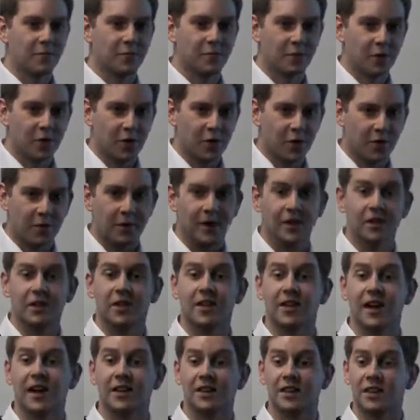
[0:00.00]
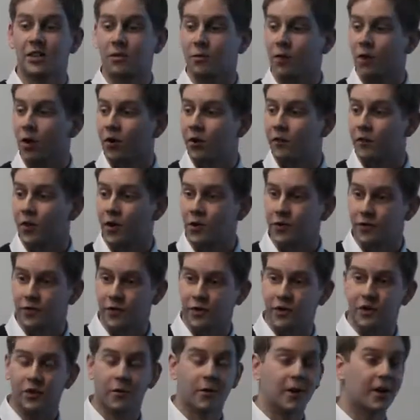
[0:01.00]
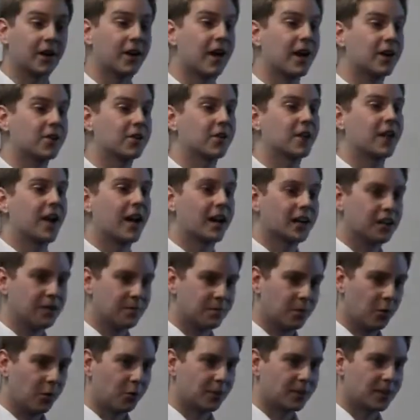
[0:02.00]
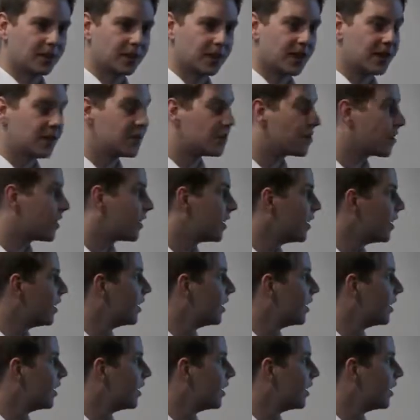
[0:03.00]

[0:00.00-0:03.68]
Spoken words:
Europe, and it's connected to a lot of countries, so it can actually export its energy.